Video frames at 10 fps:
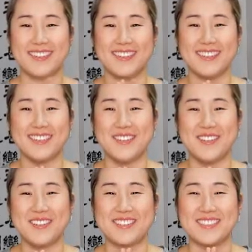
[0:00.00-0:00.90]

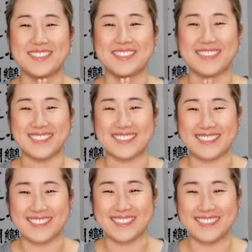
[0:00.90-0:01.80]
Hello Earth
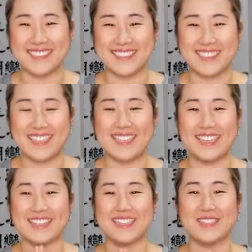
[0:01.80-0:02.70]
citizens!
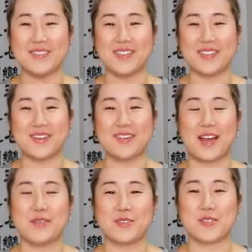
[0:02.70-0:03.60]
In this video,
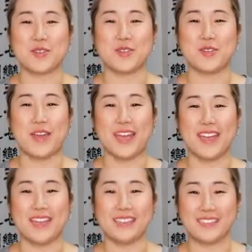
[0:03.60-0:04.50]
I will show you
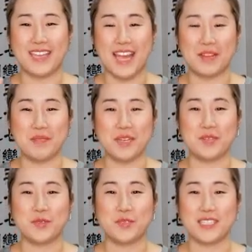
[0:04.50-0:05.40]
a 10-minute
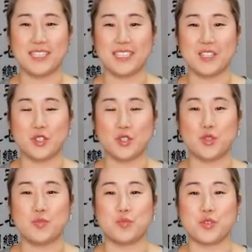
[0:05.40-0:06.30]
routine
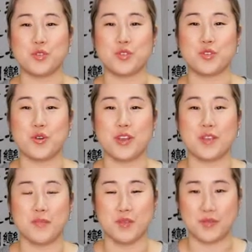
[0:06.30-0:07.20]
to boost your
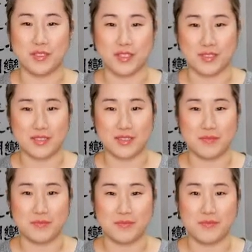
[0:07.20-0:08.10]
immune
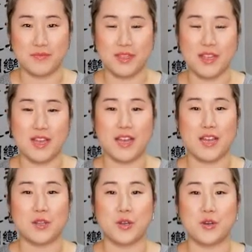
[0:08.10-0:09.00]
system. I
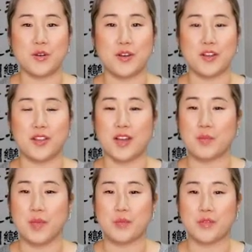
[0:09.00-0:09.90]
know a lot of
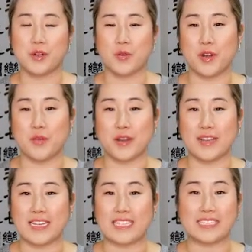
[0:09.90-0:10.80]
people are worried about
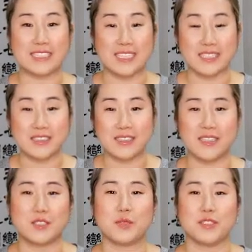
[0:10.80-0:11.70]
getting sick,
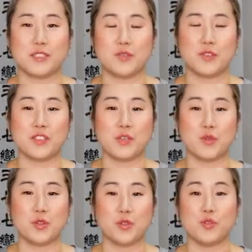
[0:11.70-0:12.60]
especially if you're
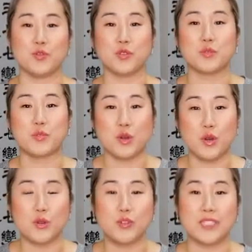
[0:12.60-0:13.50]
someone who's
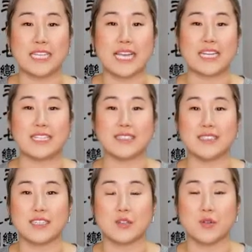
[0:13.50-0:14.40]
prone to getting
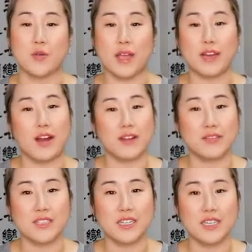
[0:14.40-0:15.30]
sick quite
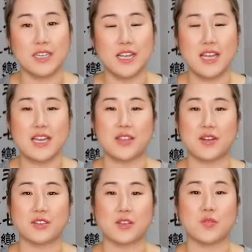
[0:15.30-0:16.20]
often.
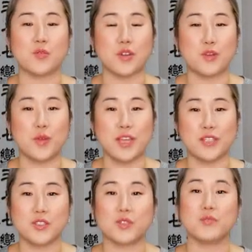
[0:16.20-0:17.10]
There's a good way
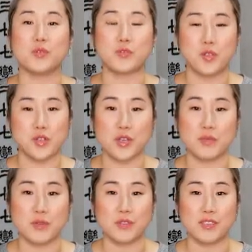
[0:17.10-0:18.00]
to boost your
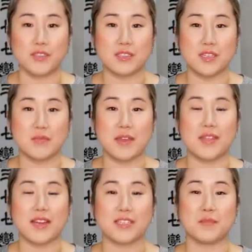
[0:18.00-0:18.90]
immune system, and
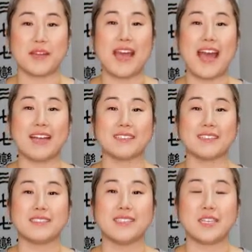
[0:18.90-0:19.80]
that is by
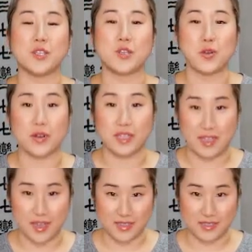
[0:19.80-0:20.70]
accessing your
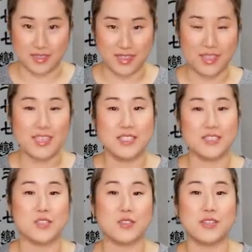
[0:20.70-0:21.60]
gut.
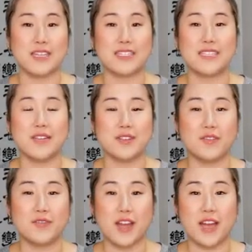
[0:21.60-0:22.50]
Did you know that
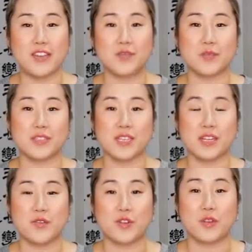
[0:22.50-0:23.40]
75%
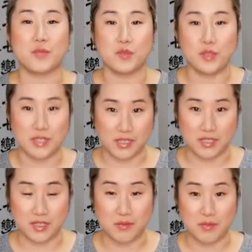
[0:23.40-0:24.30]
of your immune
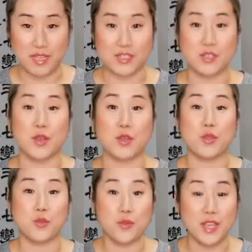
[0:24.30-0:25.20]
system, that's
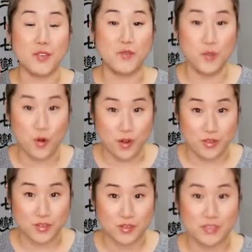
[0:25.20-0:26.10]

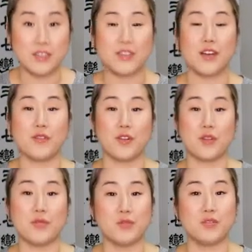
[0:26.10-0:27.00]
3/4 of your
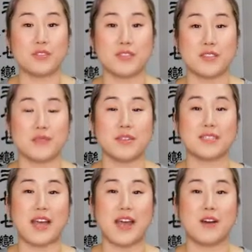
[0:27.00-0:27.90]
immune system, is
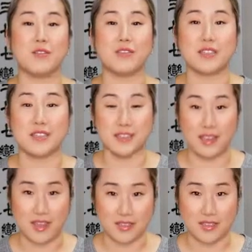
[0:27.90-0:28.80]
housed in the gut?